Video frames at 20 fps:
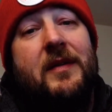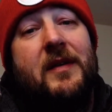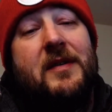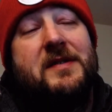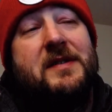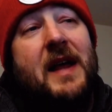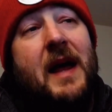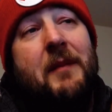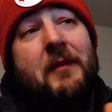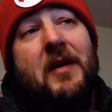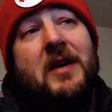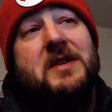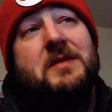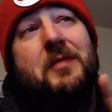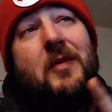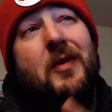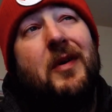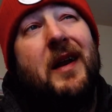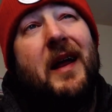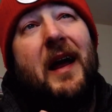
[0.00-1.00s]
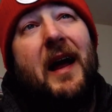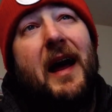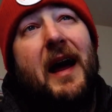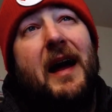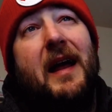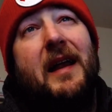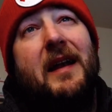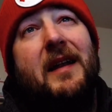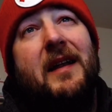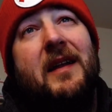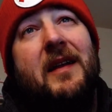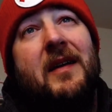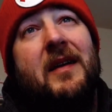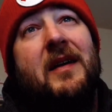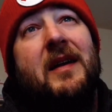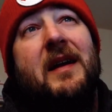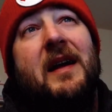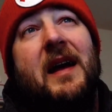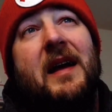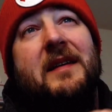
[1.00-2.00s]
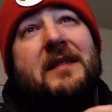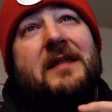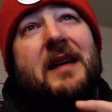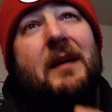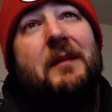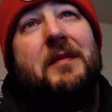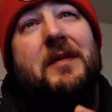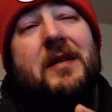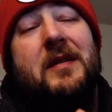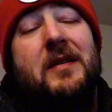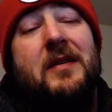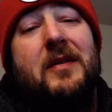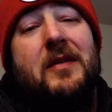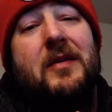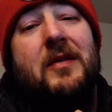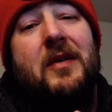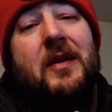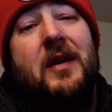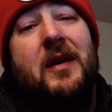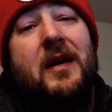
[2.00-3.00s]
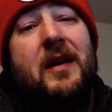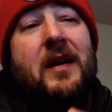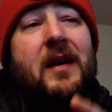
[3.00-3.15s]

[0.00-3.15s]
there's not much more to add except to,